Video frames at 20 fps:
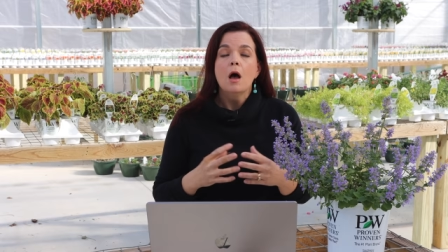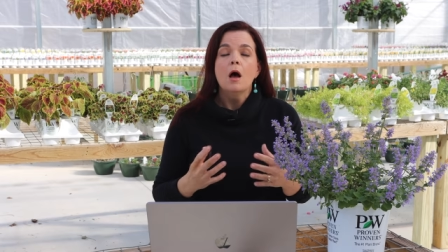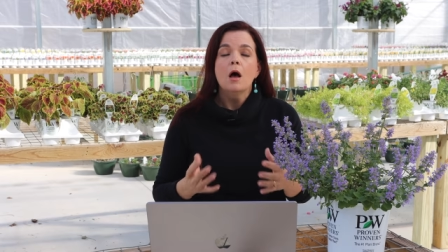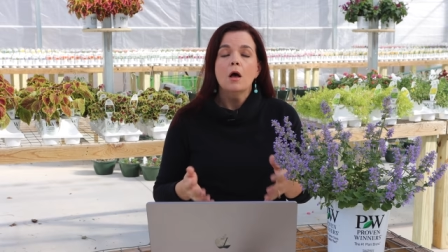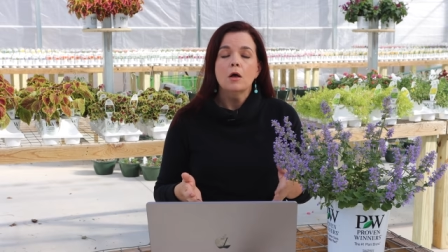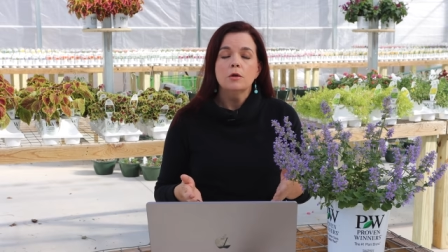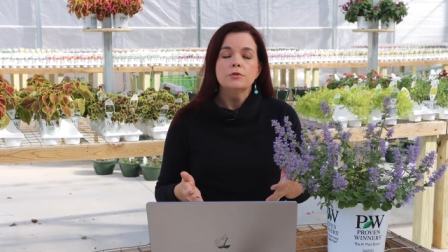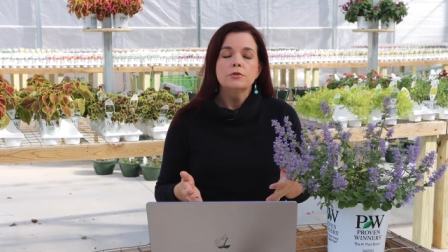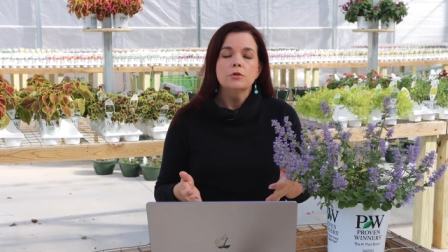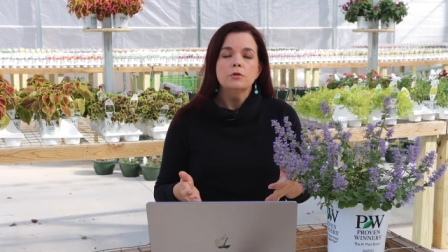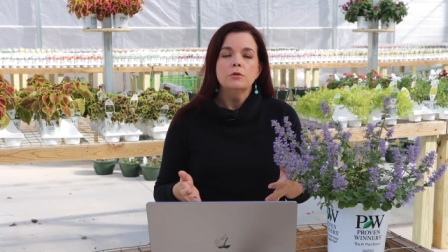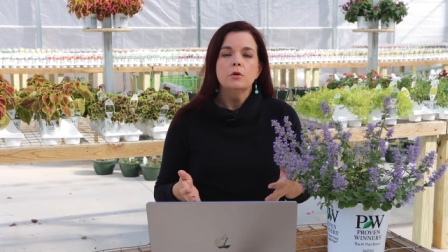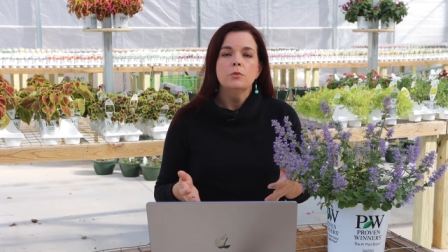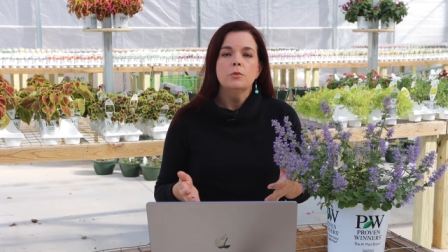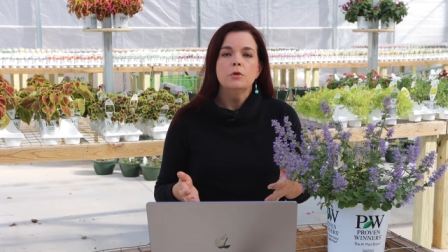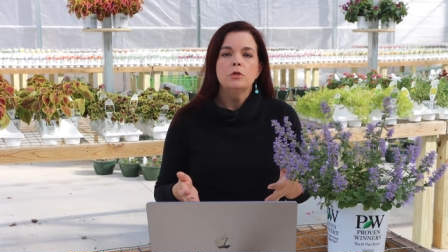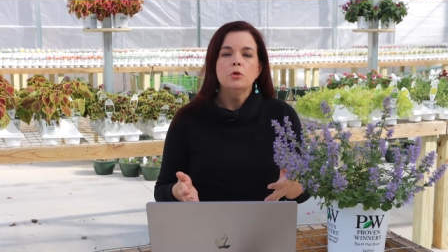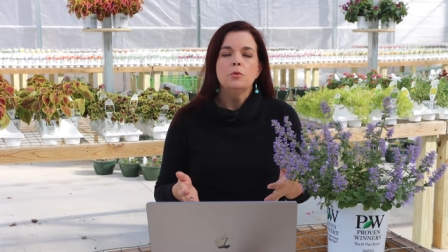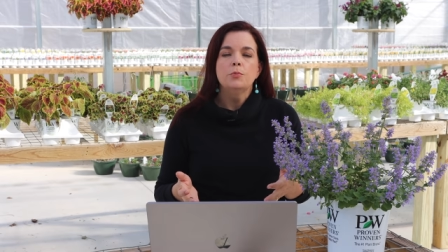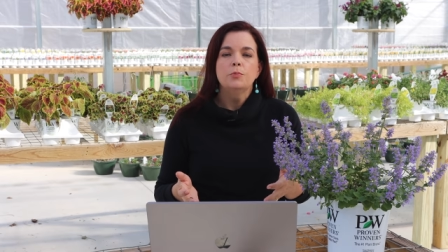Also then
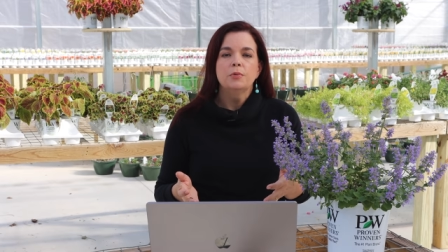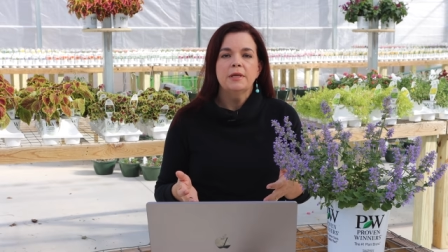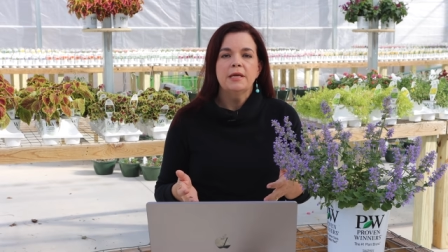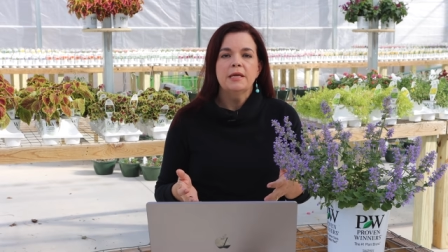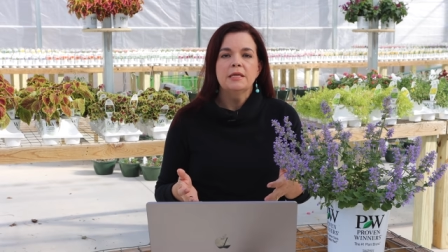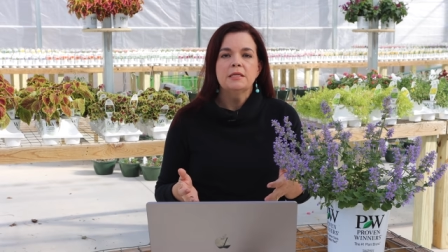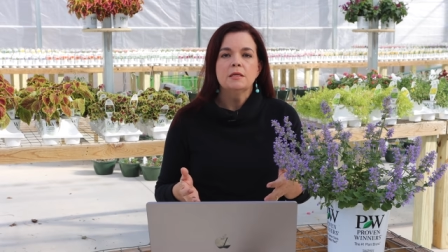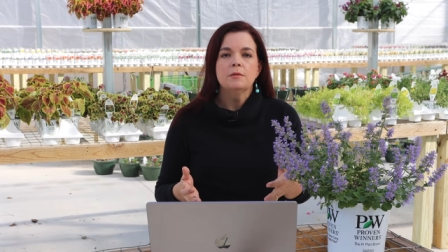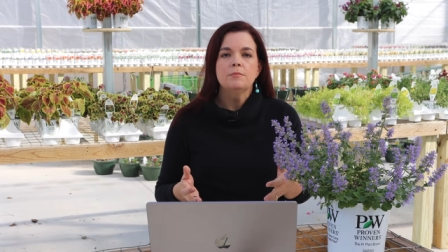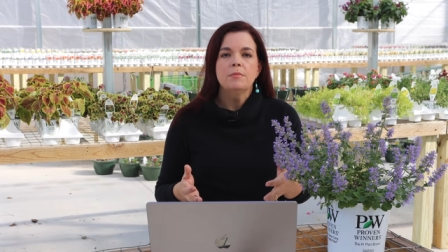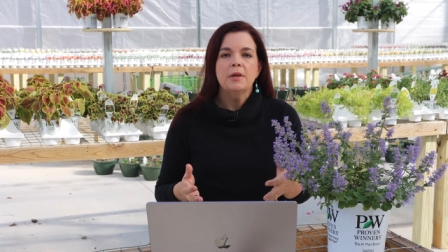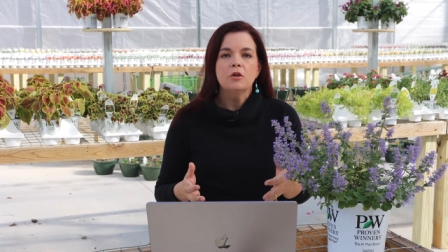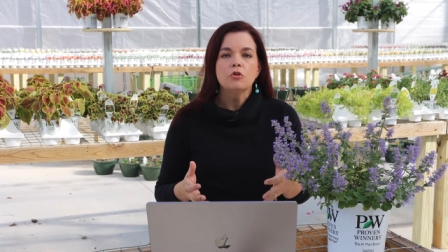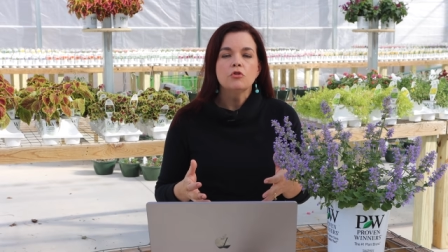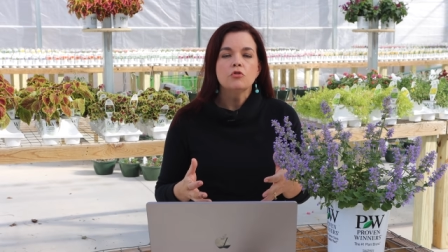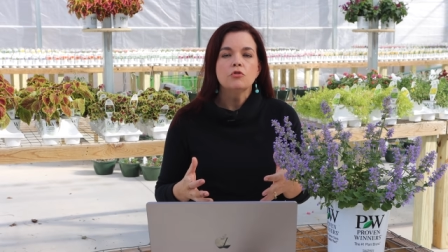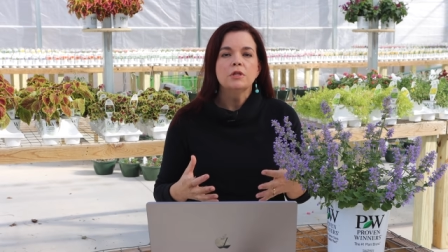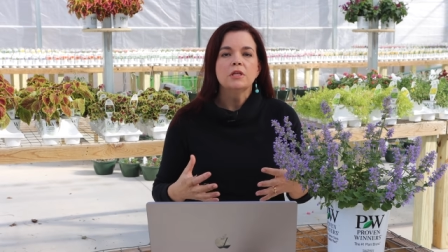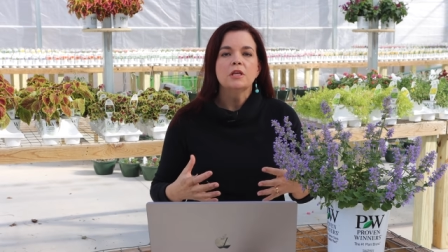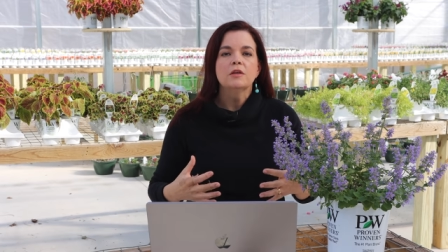when you plant it, make
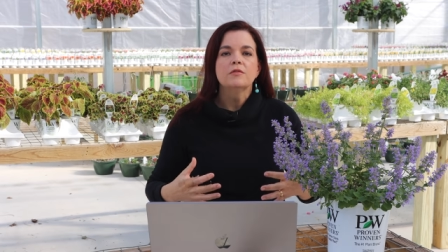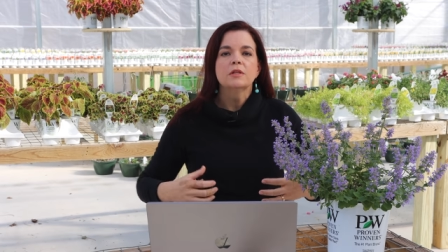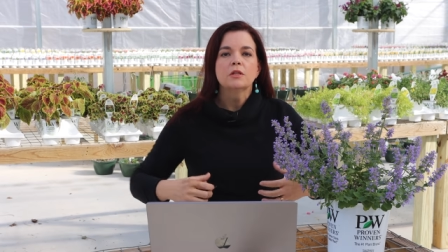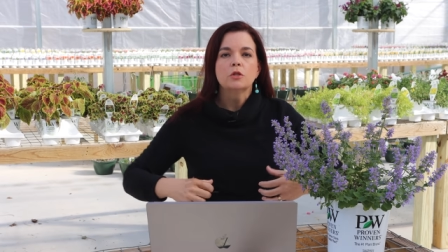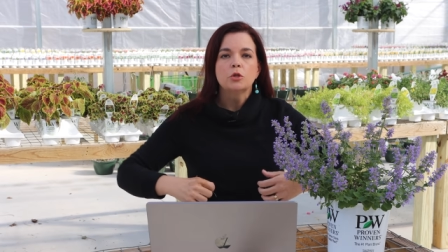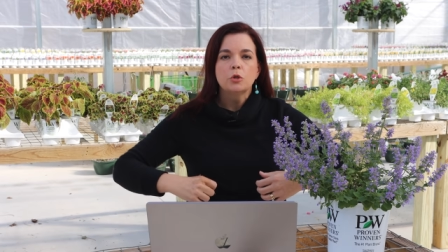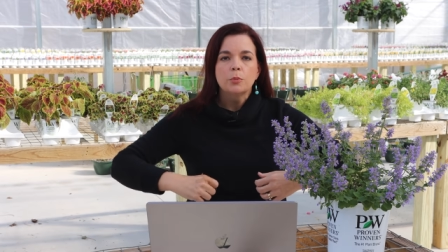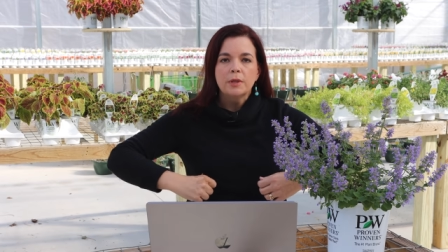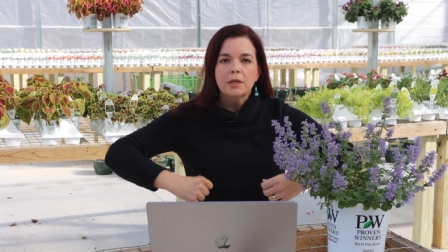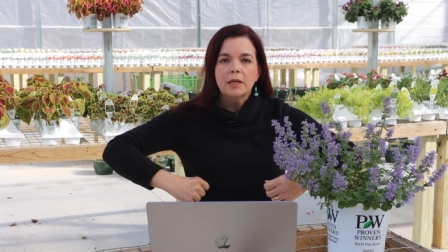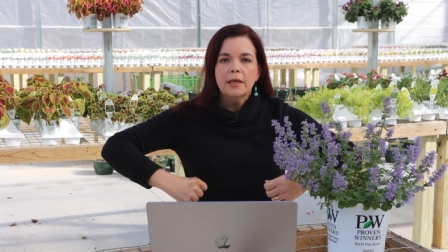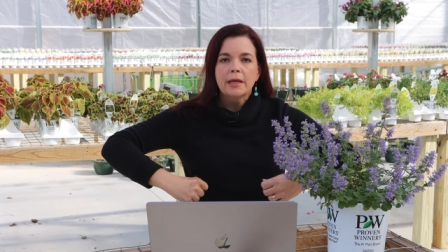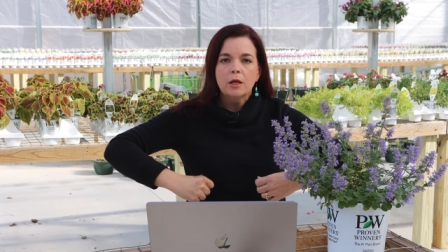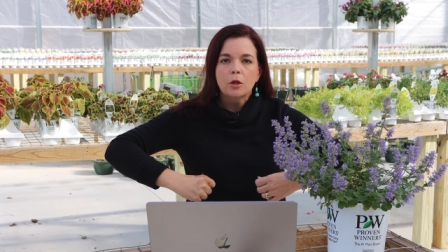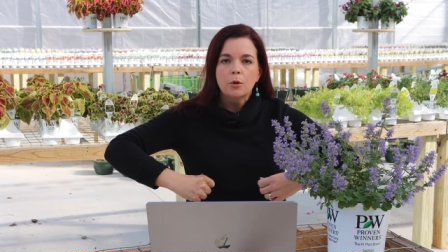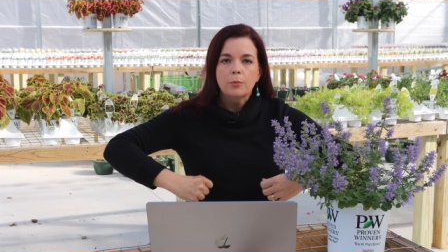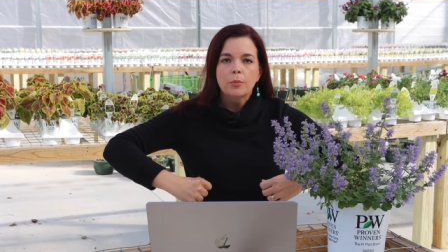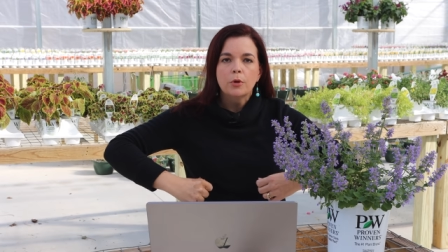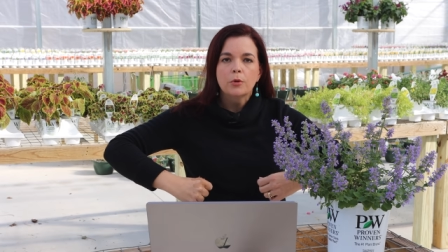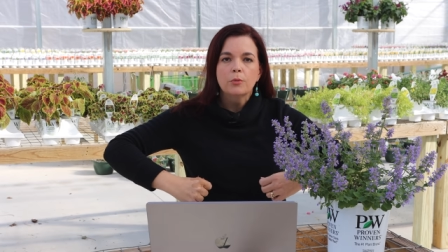sure to give it a little bit of
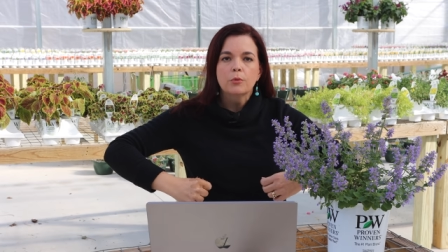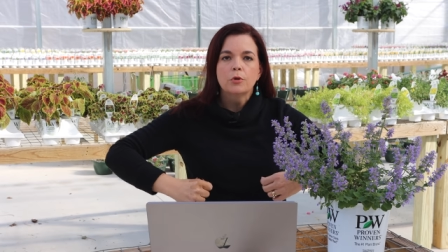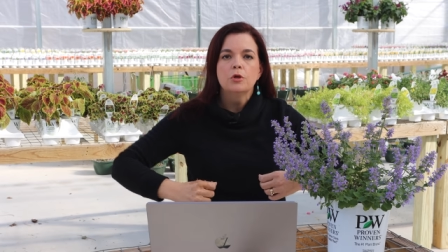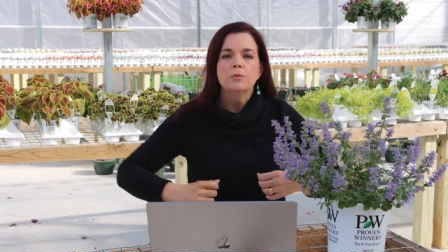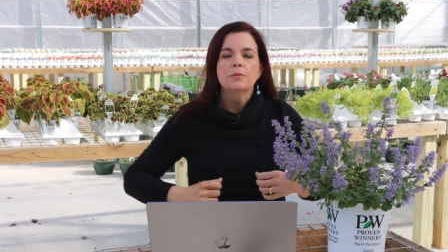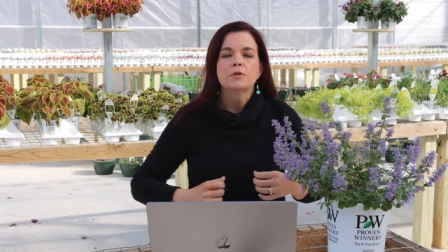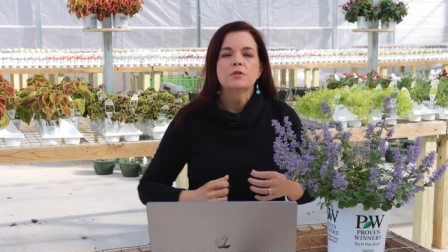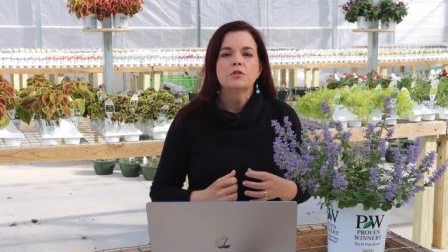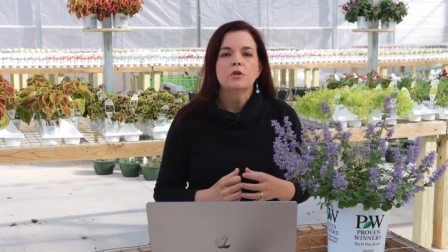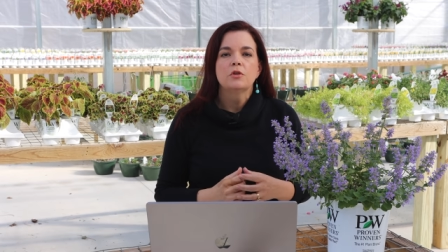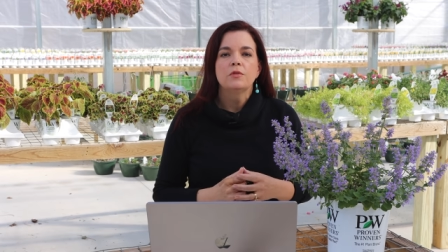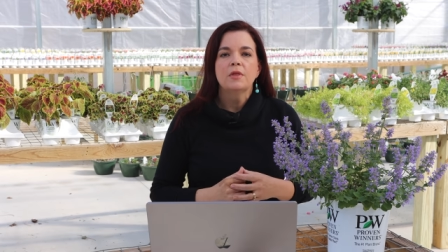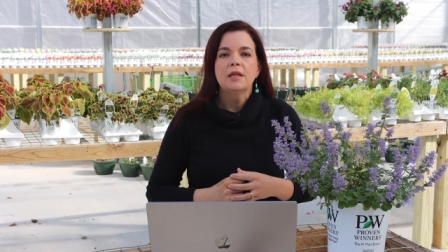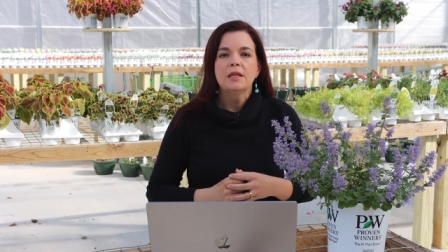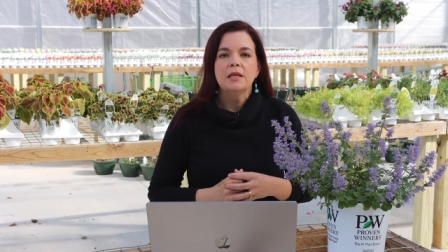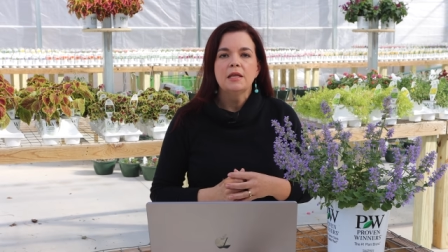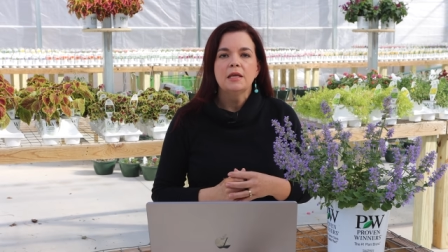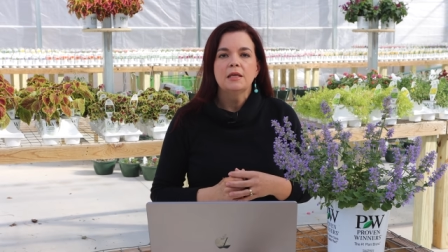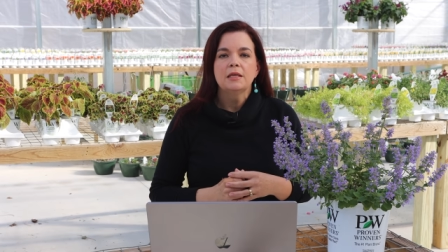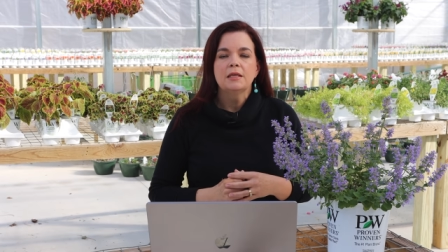elbow room so
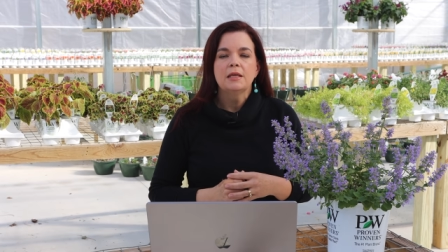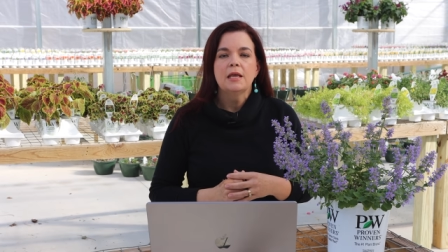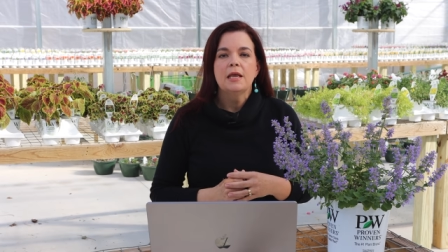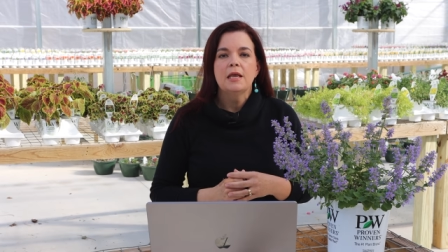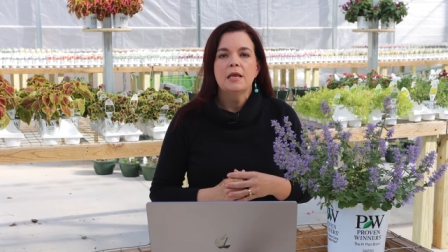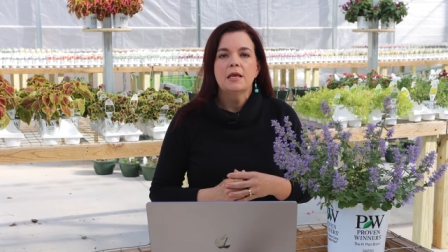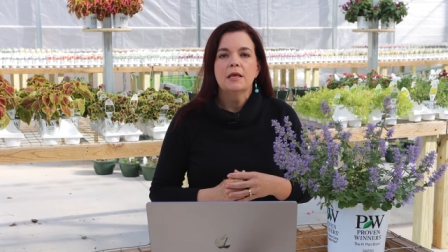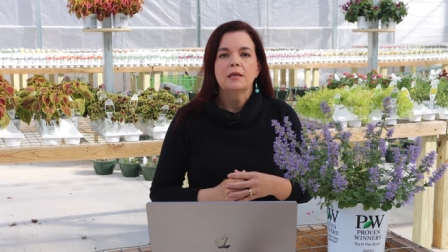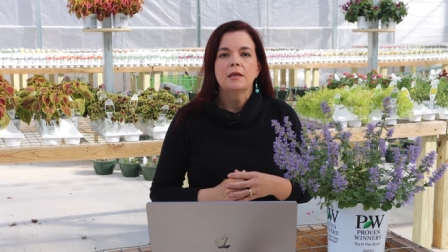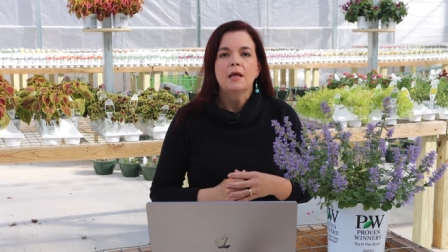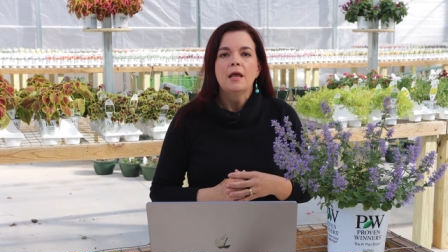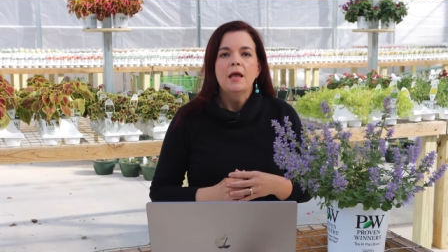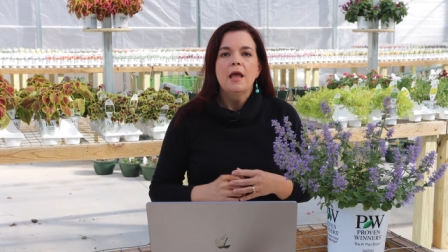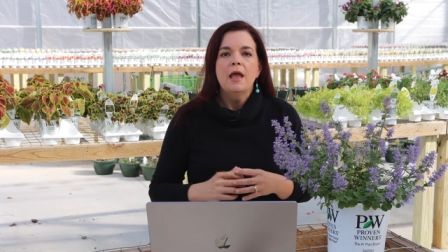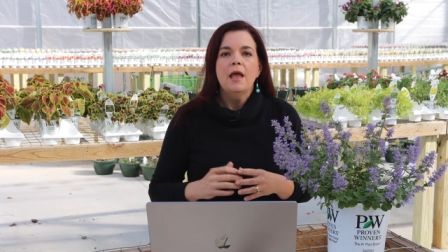that it can